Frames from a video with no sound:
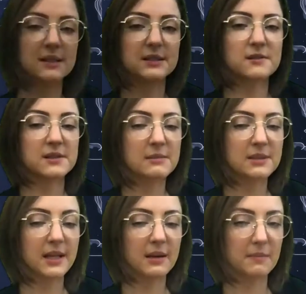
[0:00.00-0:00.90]
So it seems
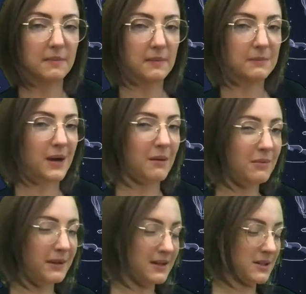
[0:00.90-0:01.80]
like it
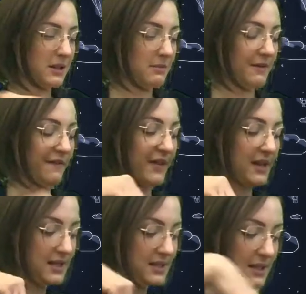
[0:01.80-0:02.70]
probably is going to be a
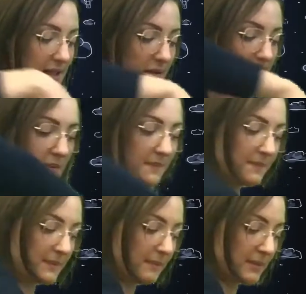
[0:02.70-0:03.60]
fantasy, that one.
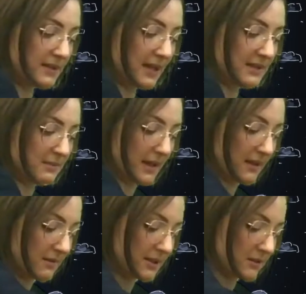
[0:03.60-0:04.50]
Got some
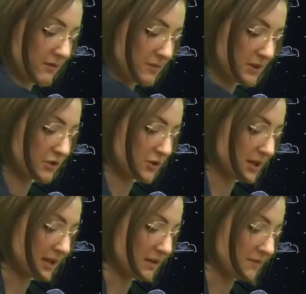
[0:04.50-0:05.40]
elements of
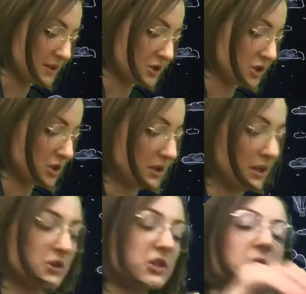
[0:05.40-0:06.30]
mystery and adventure in
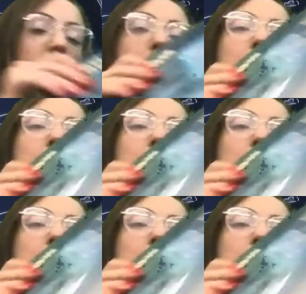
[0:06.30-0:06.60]
there too.